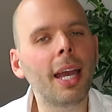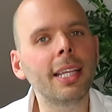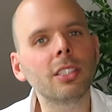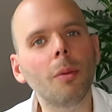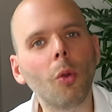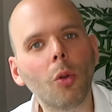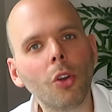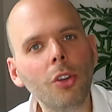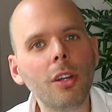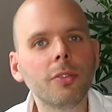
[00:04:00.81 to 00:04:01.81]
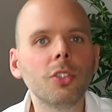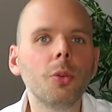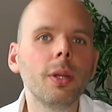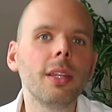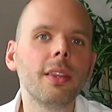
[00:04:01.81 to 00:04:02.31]
gains, I'm not good enough to
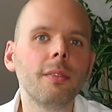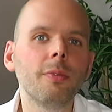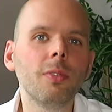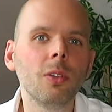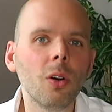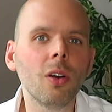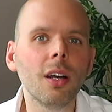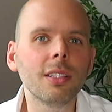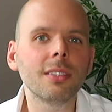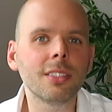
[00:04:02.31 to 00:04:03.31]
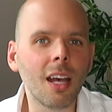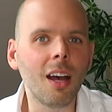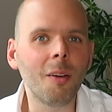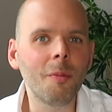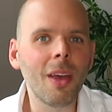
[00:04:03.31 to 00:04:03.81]
do anything longer
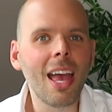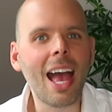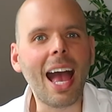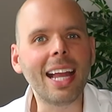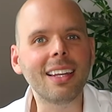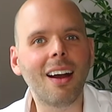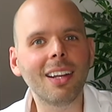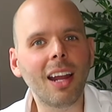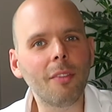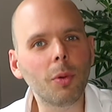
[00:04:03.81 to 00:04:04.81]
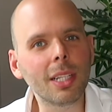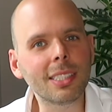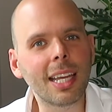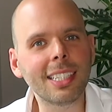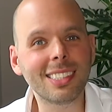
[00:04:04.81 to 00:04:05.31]
term, and I don't have what it
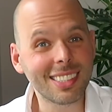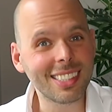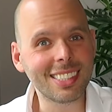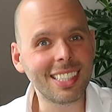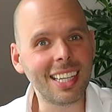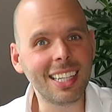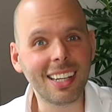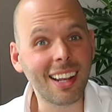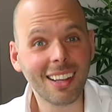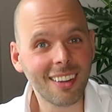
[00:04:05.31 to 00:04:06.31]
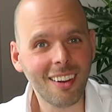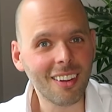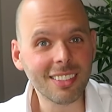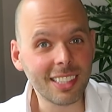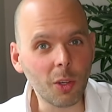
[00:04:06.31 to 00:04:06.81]
takes to succeed, and I
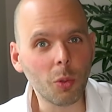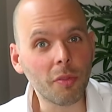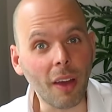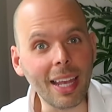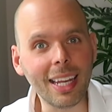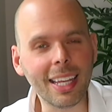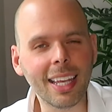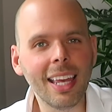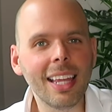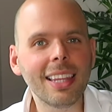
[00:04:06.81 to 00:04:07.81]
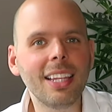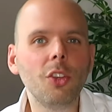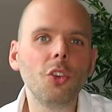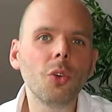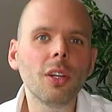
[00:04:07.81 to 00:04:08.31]
can't deal with failing,
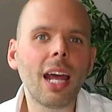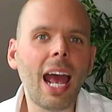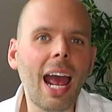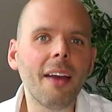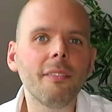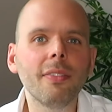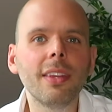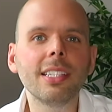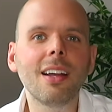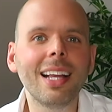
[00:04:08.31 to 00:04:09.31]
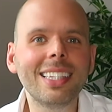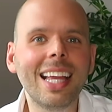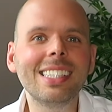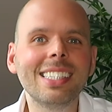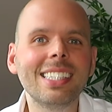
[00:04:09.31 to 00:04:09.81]
then you're going to have this
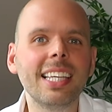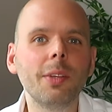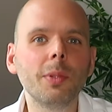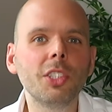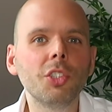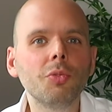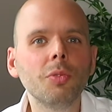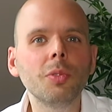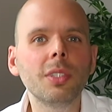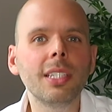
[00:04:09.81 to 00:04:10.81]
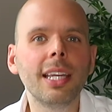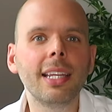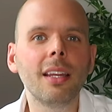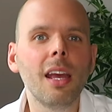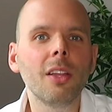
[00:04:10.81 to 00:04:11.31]
identity which is rooted
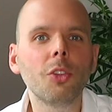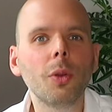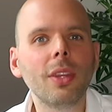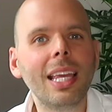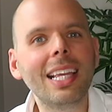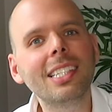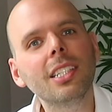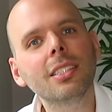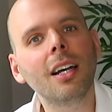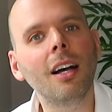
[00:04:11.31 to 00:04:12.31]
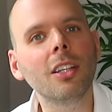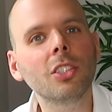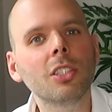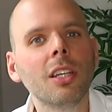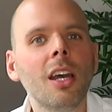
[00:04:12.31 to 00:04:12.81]
in doing the easier
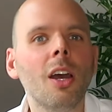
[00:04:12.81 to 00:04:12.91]
task,